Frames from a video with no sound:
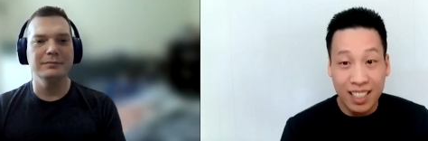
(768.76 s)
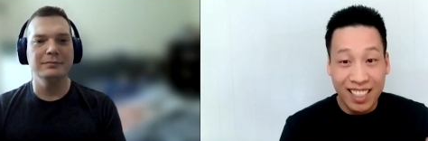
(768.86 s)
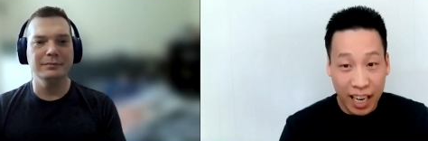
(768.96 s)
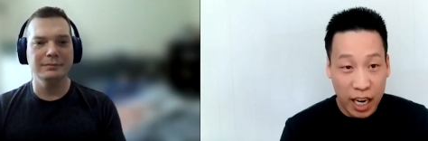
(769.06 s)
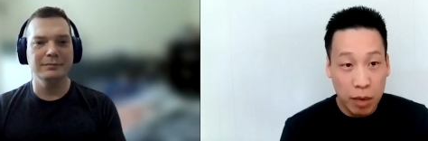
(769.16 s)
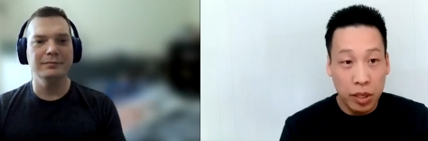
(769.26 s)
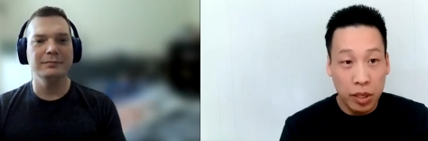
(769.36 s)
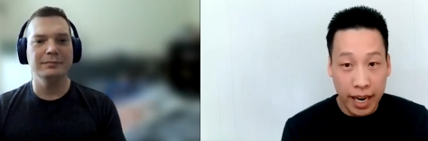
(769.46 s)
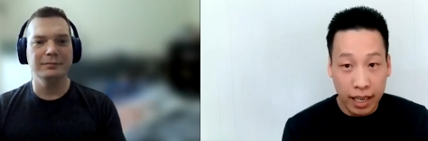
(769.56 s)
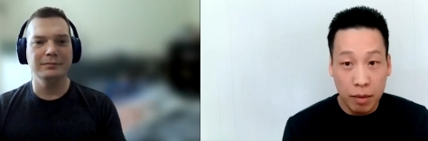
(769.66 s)
Speaker 1: to have the
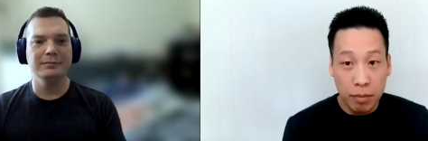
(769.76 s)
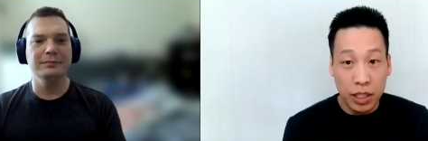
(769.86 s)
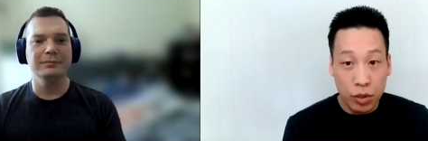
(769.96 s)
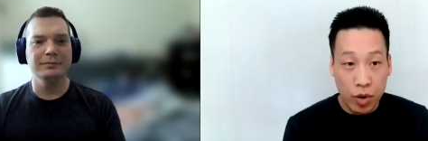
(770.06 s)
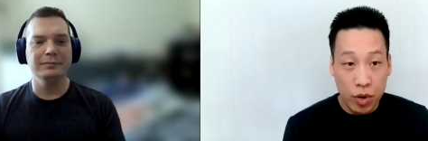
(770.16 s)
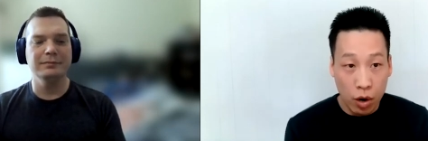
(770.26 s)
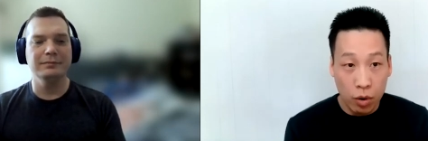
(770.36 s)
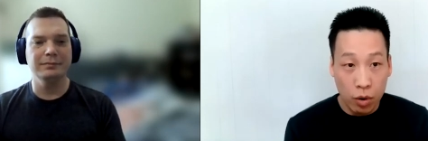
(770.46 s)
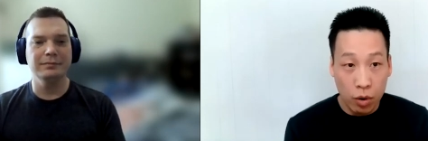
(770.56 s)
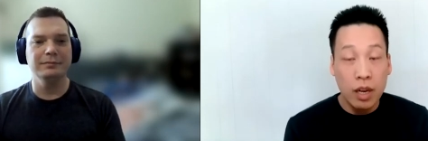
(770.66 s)
sustainable income
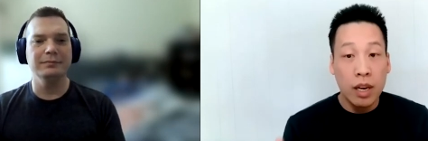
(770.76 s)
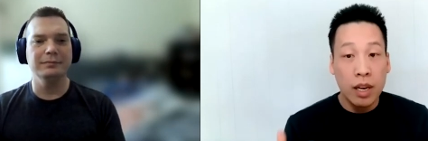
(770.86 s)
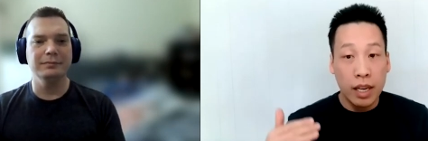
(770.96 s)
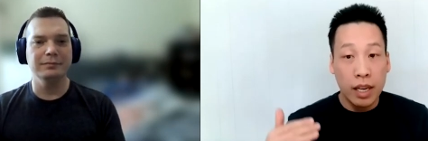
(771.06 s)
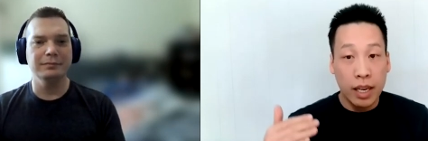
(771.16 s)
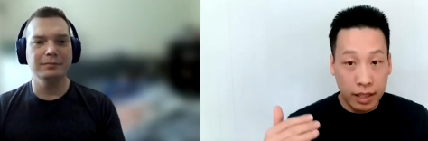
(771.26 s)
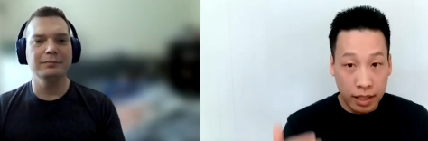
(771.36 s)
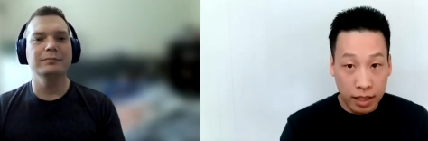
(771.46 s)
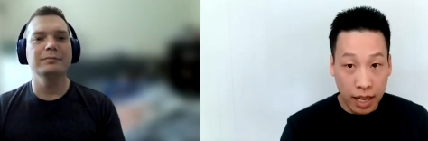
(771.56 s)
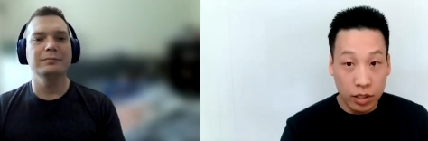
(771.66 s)
that you know
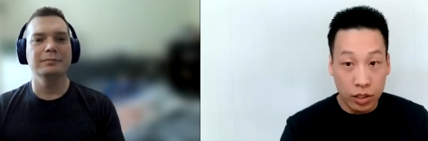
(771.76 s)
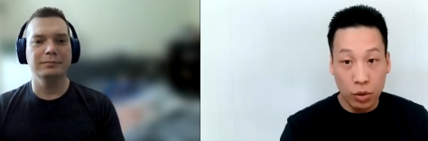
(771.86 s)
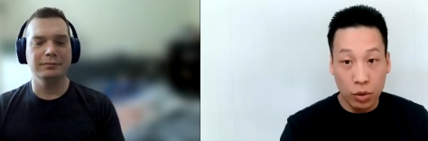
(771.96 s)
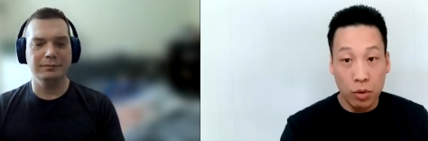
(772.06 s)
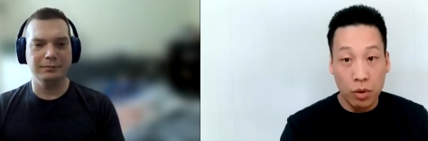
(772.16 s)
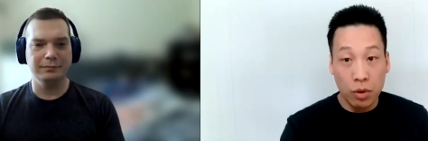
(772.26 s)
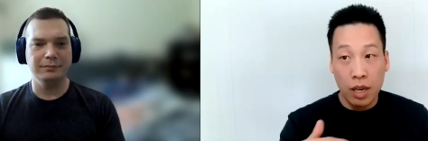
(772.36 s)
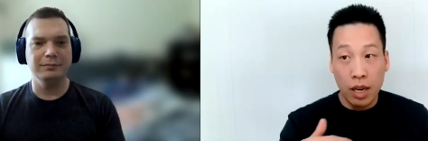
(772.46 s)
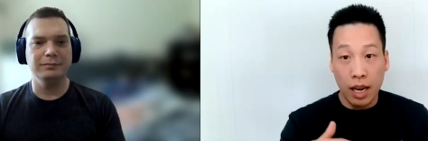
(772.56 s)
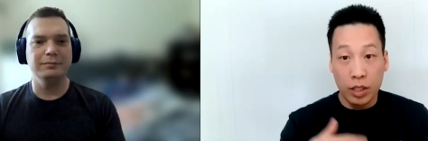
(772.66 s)
that
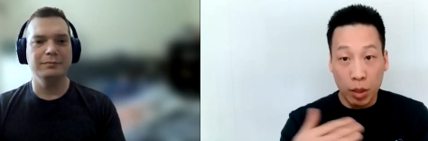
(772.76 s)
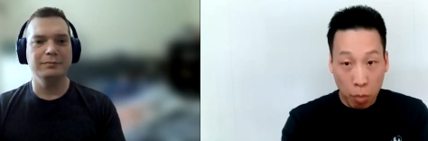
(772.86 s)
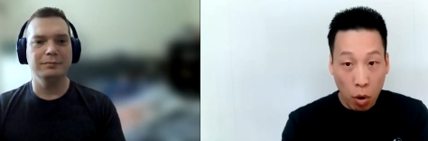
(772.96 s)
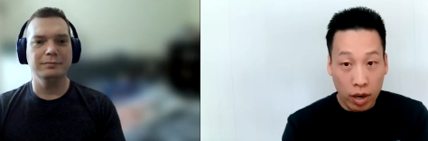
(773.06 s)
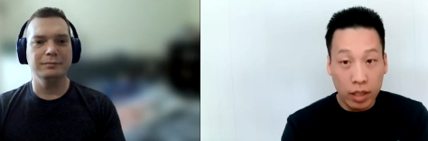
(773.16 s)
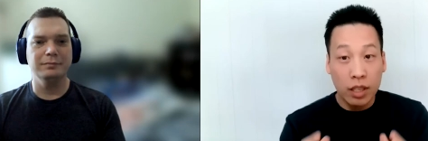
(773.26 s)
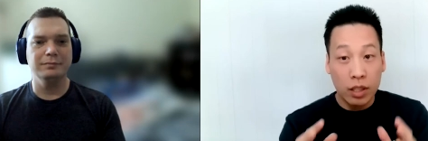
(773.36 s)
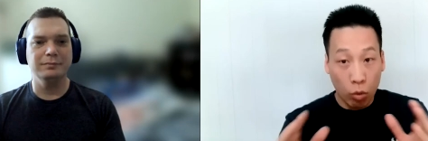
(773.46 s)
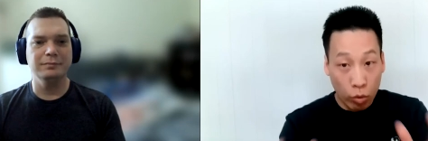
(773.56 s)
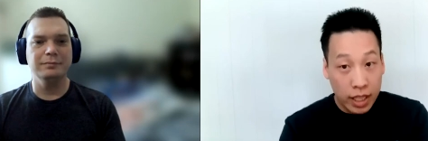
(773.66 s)
to uh,
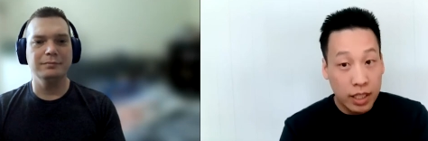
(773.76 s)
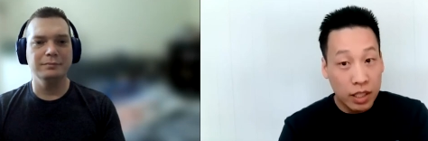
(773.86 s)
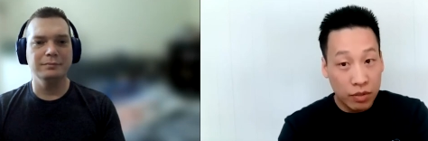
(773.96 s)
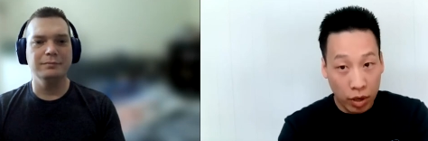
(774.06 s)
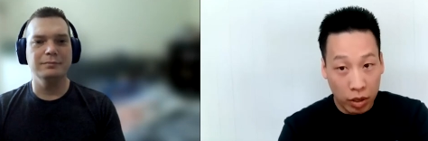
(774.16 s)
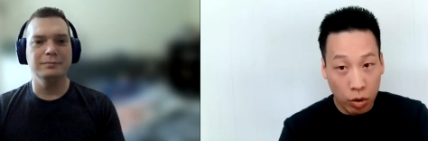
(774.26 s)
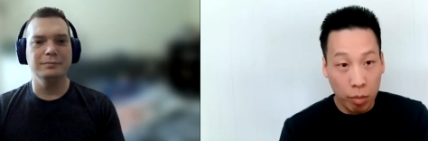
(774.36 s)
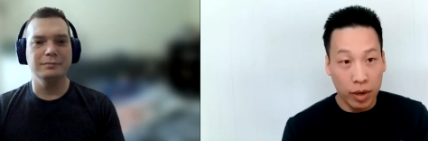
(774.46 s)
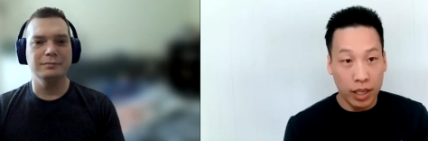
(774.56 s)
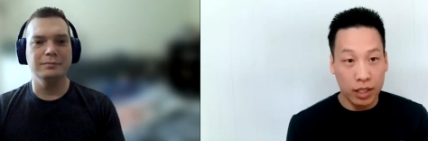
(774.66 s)
support the
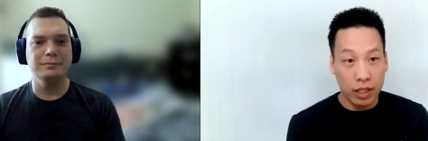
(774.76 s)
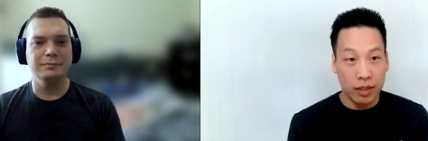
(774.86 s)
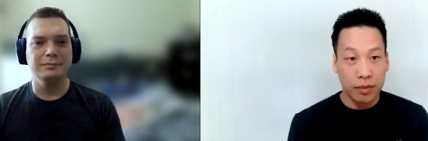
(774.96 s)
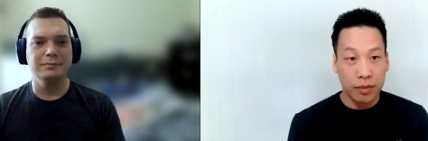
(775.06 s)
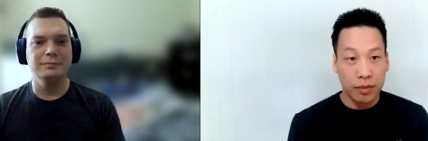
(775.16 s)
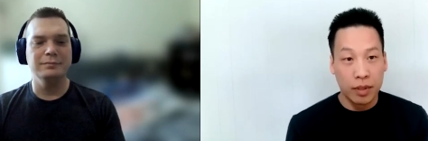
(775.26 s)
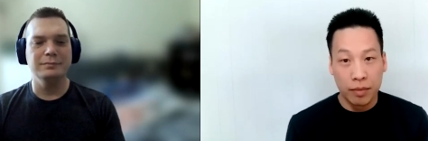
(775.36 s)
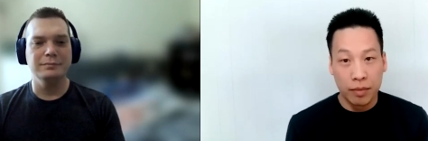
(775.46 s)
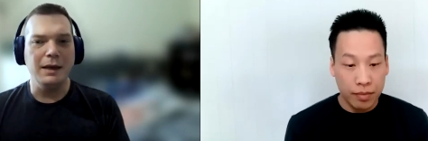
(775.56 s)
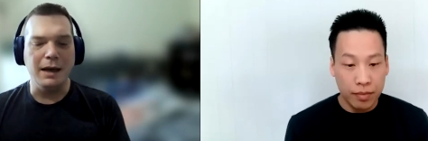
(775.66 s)
reasons for
Speaker 2: incorporation.
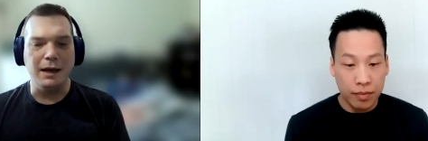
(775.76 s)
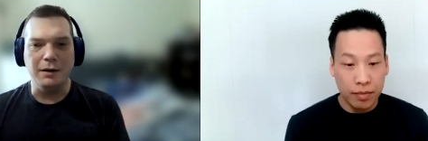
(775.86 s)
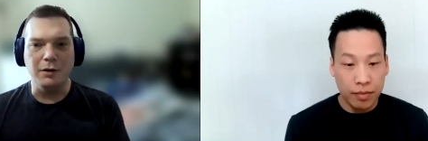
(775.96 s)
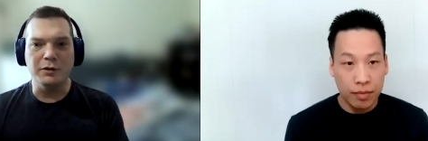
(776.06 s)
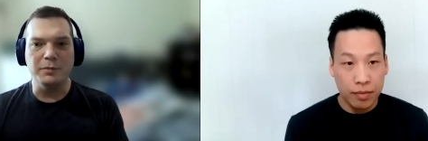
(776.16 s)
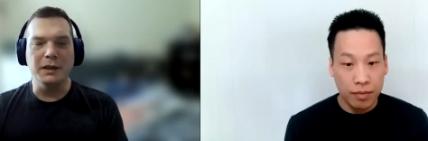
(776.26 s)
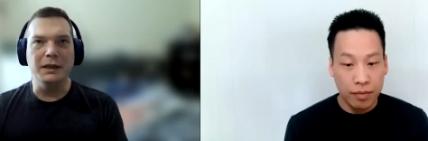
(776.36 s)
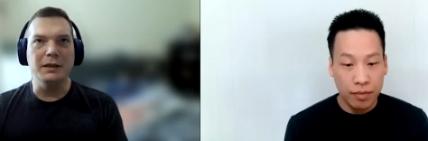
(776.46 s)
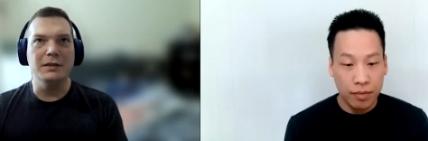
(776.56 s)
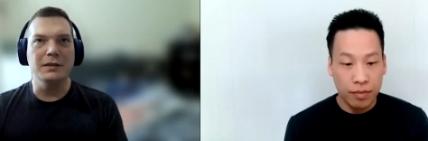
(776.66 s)
Yeah, and
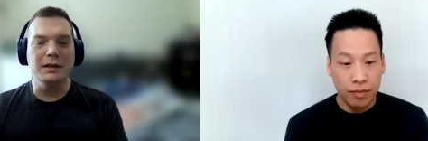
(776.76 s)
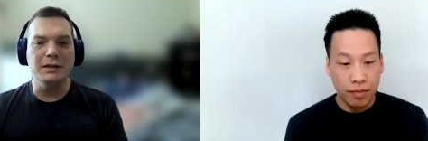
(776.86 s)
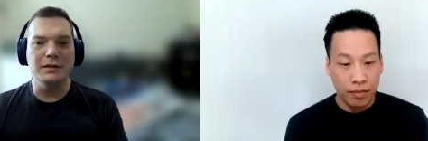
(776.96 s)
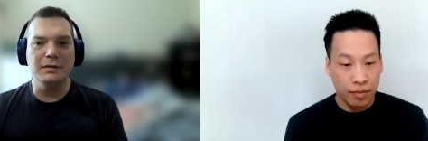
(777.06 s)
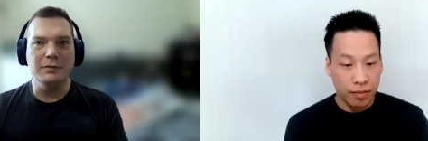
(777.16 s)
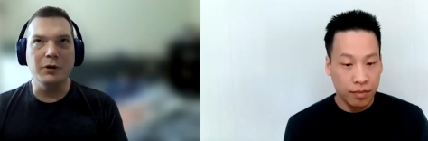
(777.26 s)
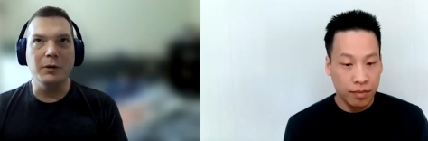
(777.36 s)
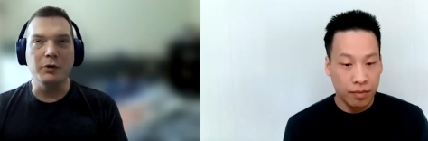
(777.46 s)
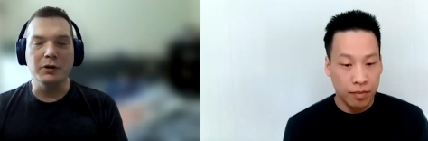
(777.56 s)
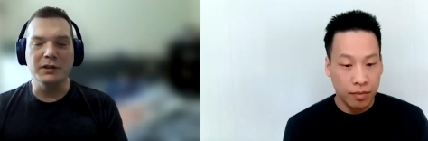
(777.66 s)
ultimately, it's it's
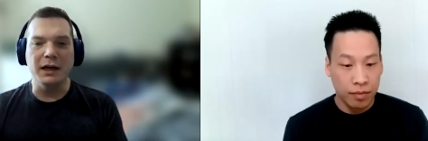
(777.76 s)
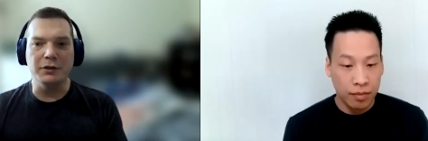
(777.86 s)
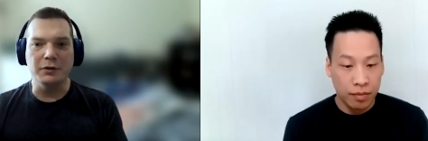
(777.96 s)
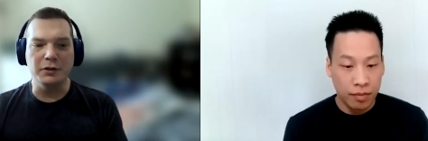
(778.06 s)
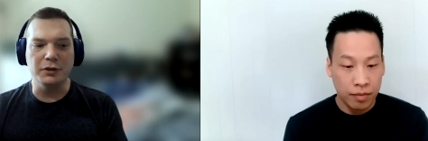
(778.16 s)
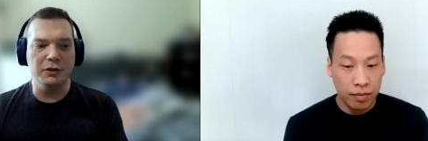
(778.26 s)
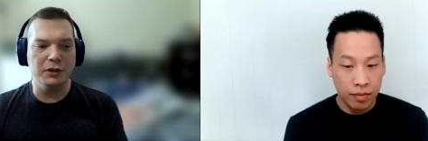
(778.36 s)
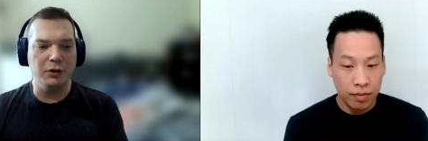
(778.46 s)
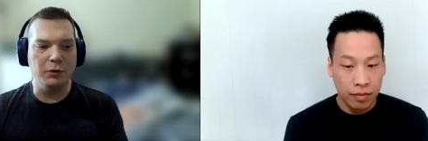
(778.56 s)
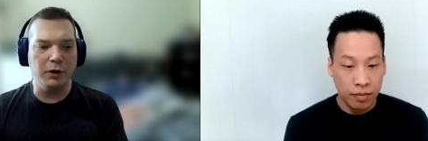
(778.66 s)
what it boils down to is you
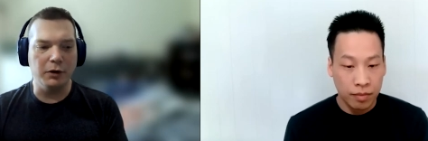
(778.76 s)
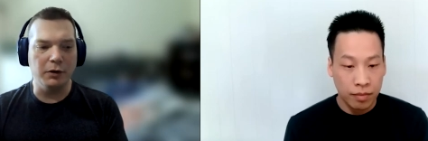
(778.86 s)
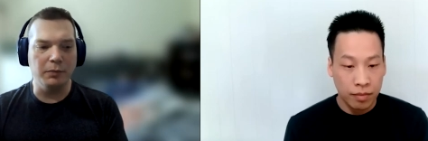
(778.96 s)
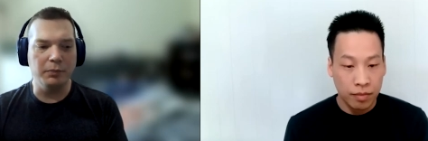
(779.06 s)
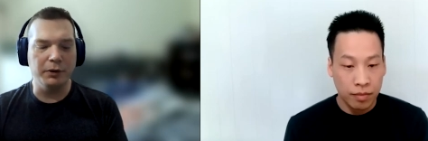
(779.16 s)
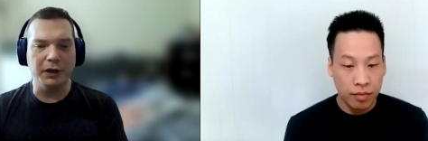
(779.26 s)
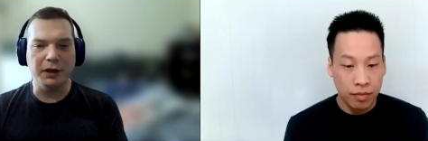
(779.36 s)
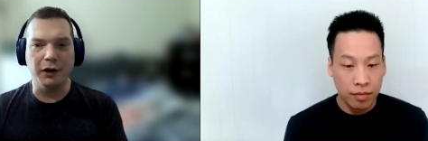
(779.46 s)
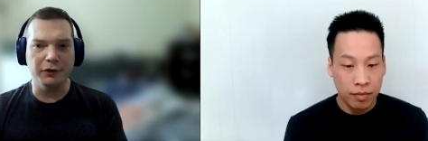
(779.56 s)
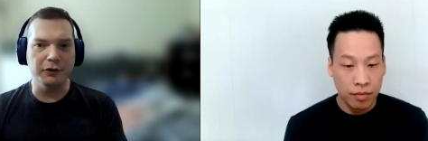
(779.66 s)
just don't want to put the
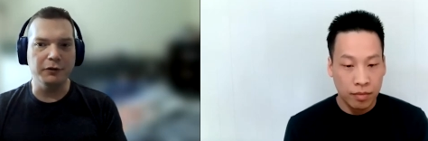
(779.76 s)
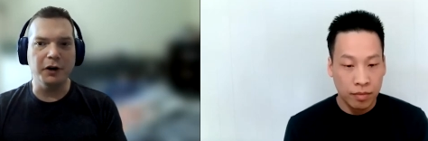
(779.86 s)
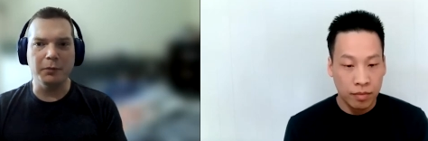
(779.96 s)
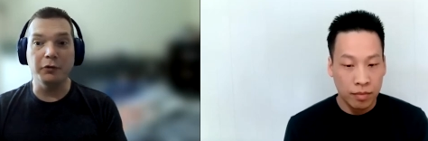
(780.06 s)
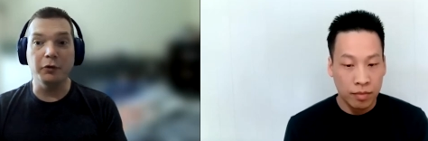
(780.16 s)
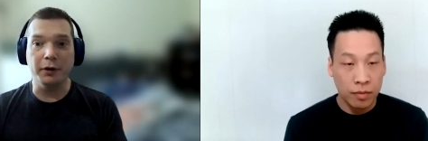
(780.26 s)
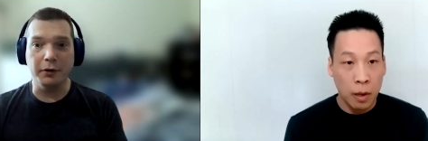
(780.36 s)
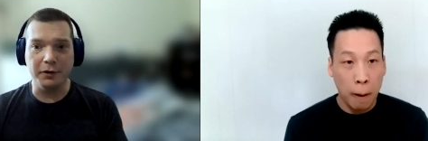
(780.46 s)
cart too far before the